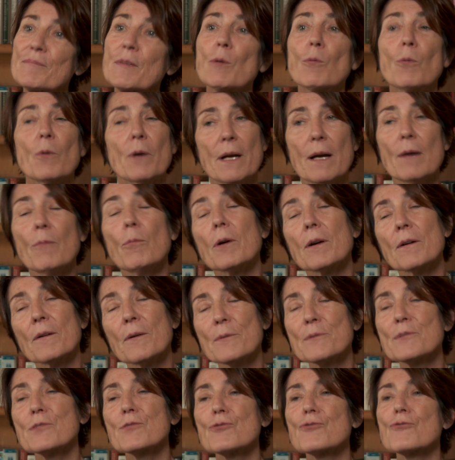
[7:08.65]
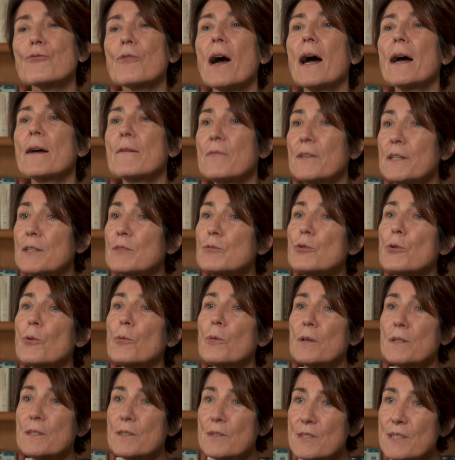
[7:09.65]
We're, we're always striving
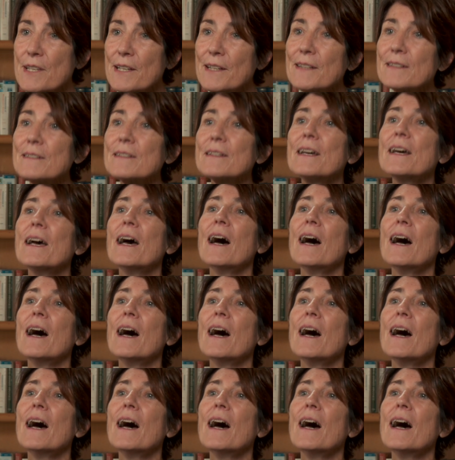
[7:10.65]
towards it.